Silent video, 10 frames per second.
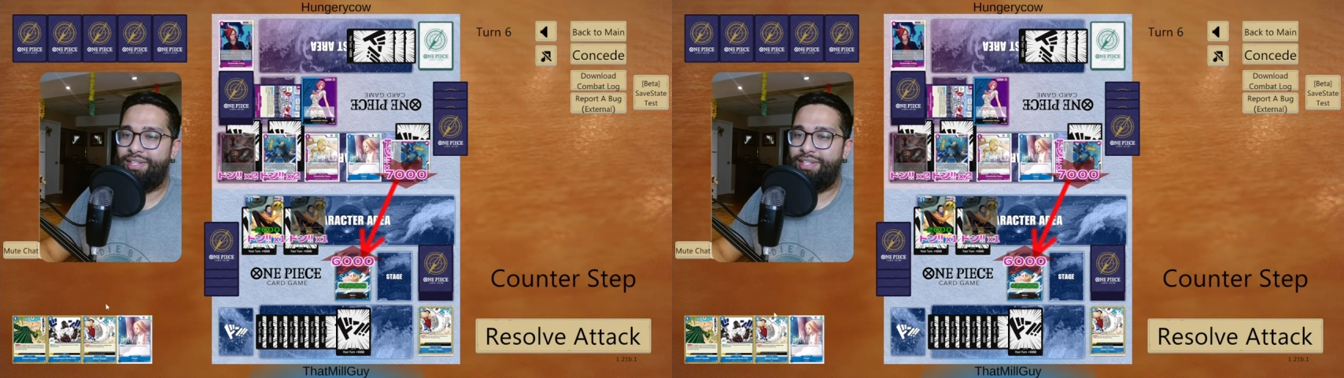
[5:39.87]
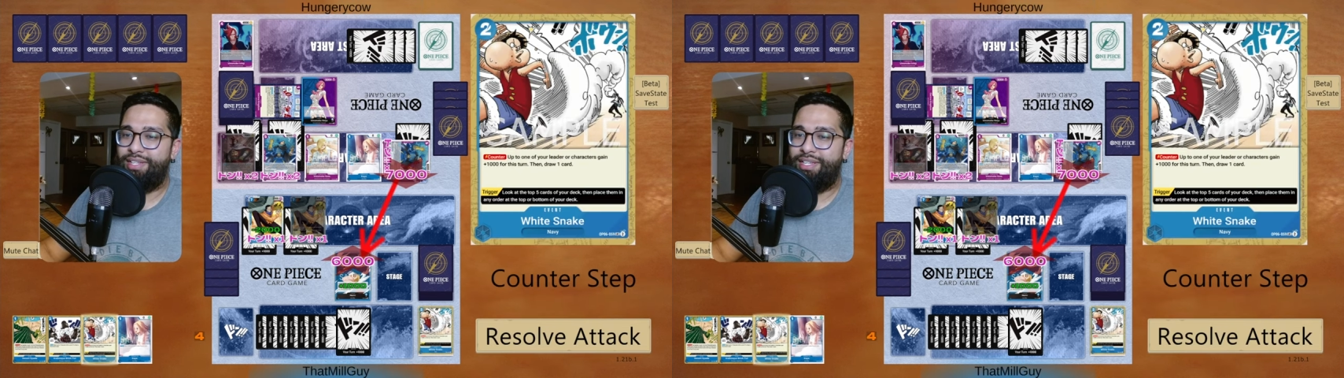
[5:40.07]
of
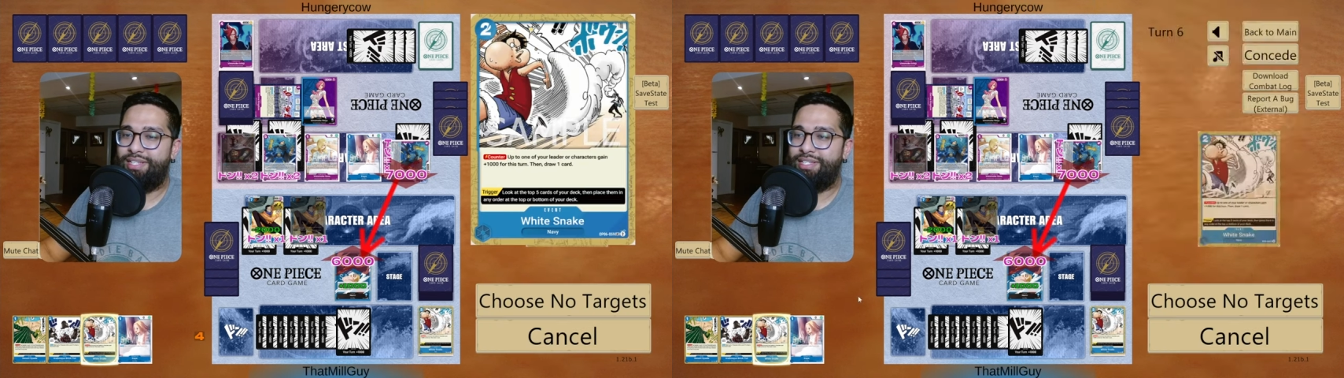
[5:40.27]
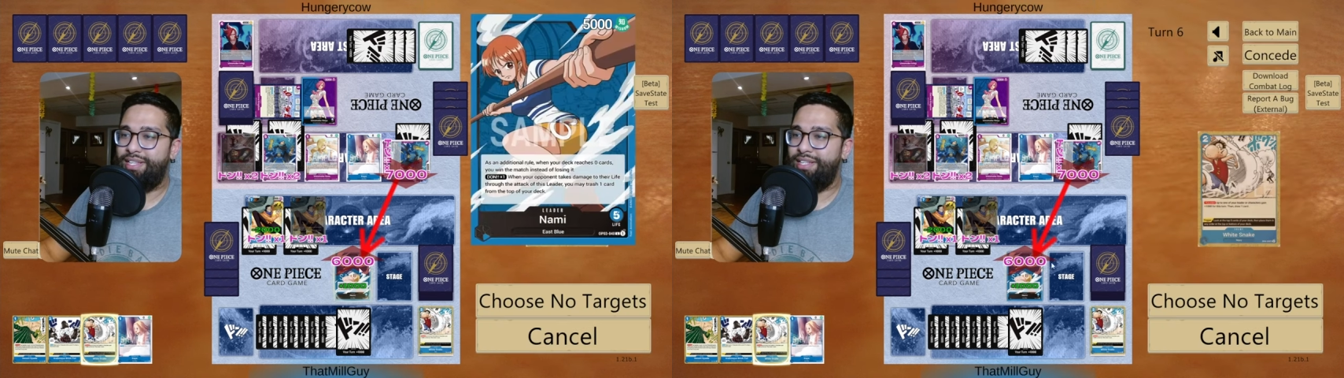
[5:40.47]

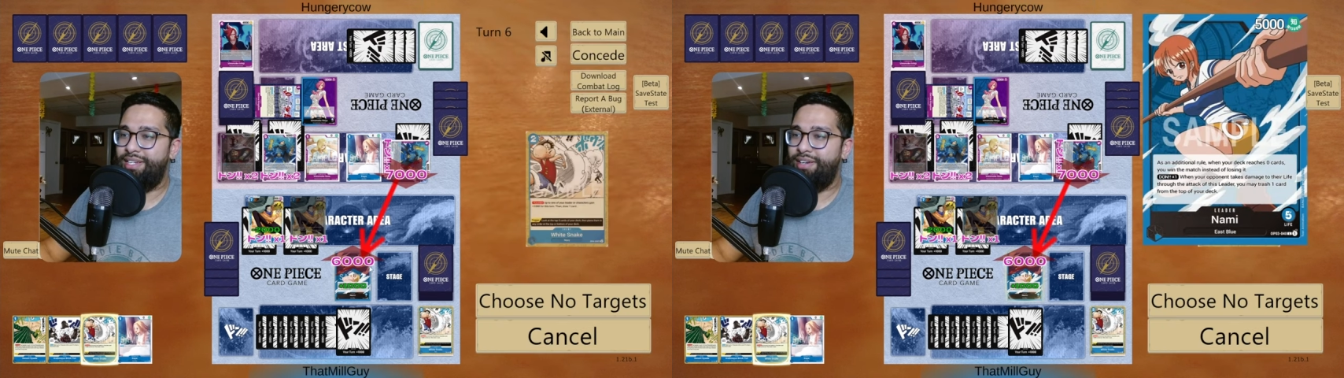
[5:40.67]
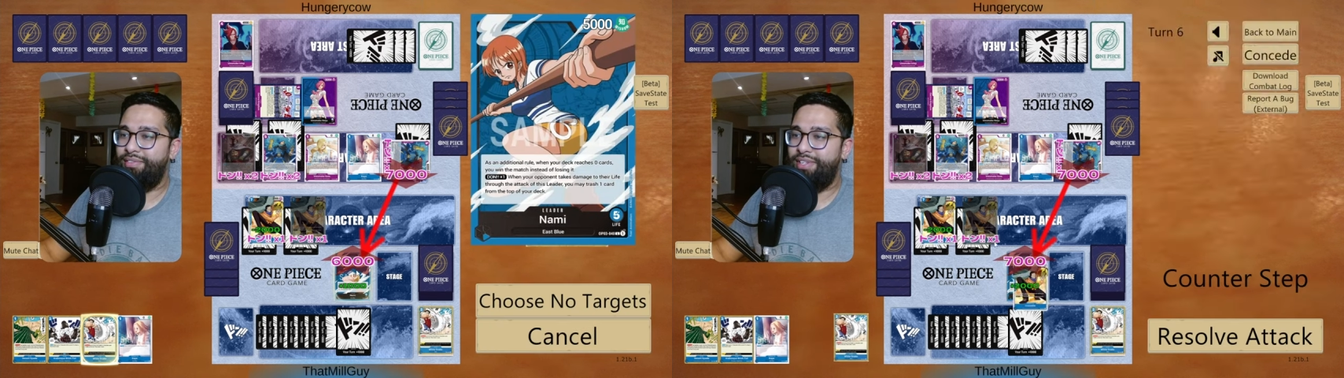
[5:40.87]
these and then
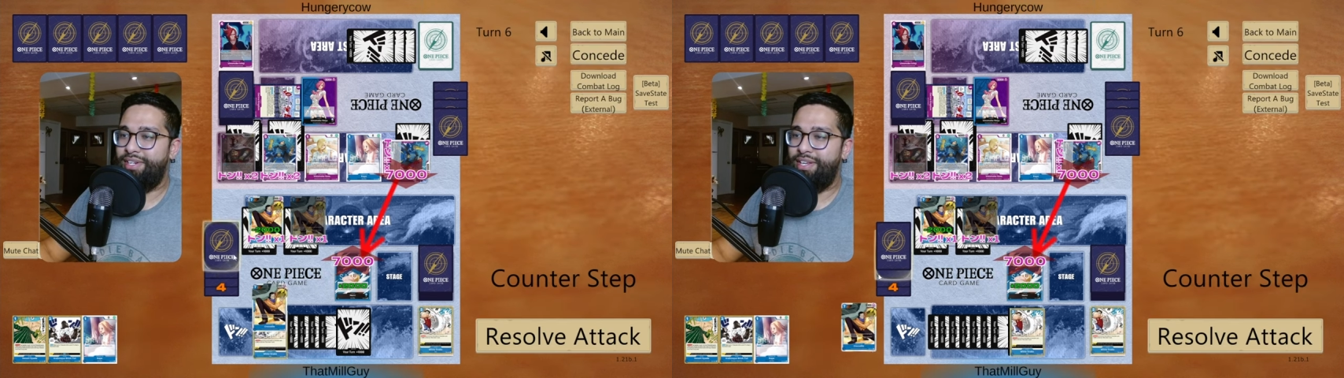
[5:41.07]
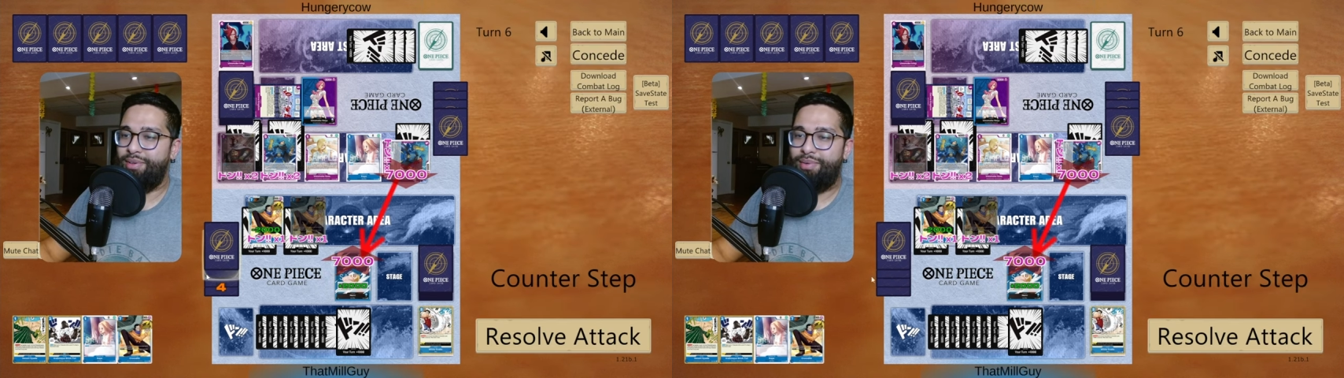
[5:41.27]
definitely
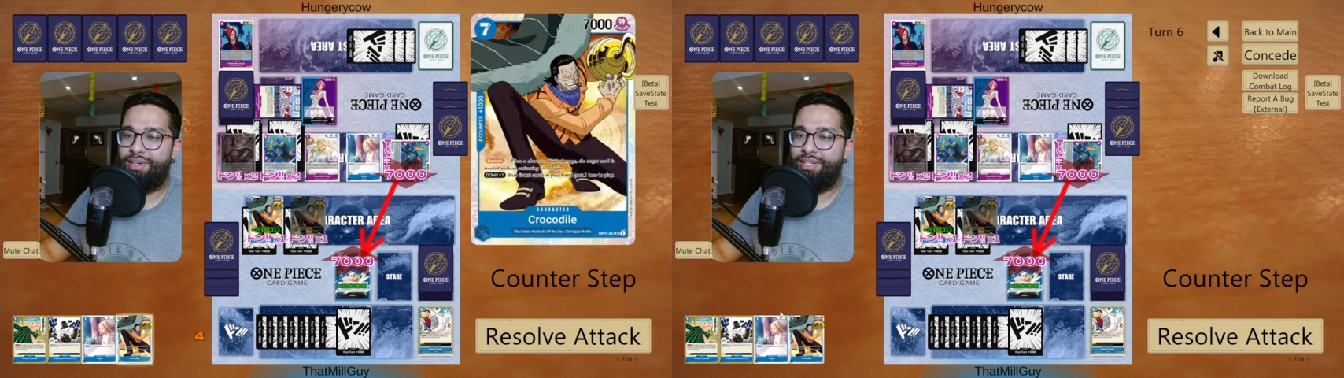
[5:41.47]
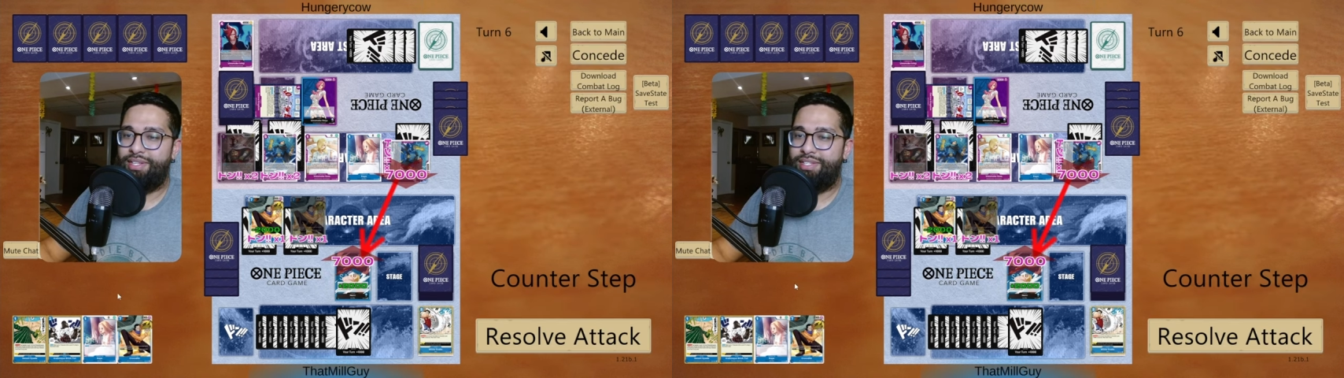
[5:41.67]
another one
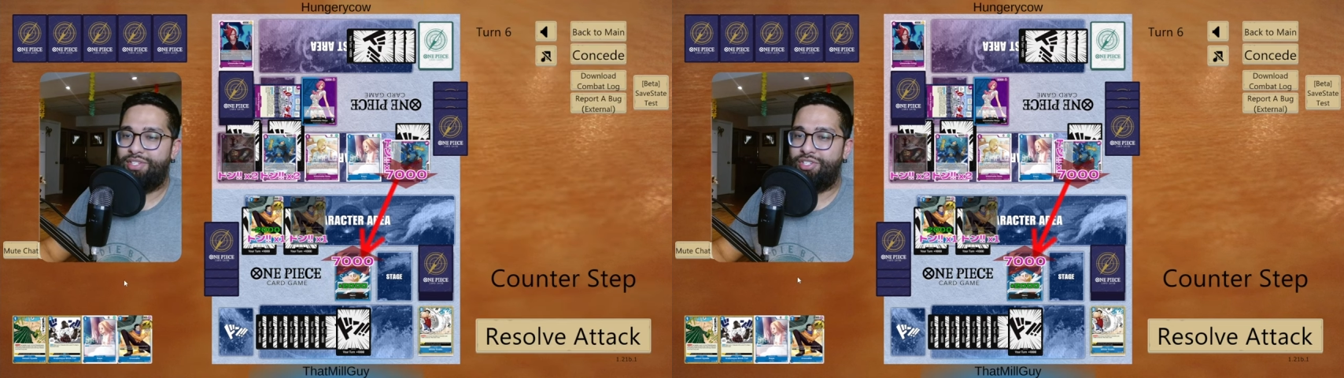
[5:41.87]
of these.